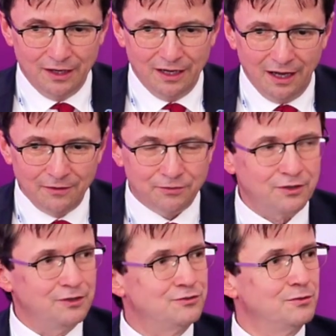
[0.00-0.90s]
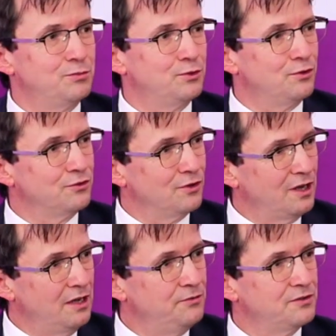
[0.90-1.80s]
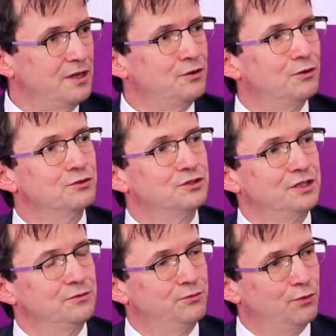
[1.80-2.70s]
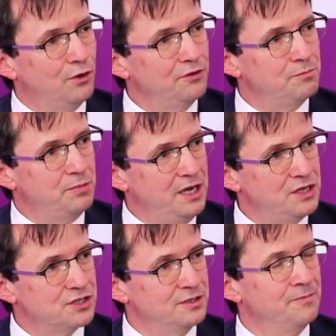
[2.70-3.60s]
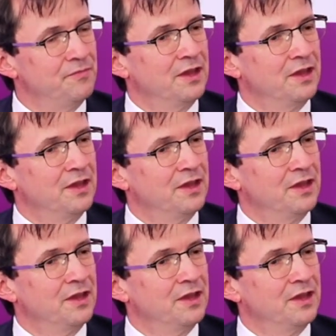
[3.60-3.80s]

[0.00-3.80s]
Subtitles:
lifestyle support or lifestyle coaching for the patient.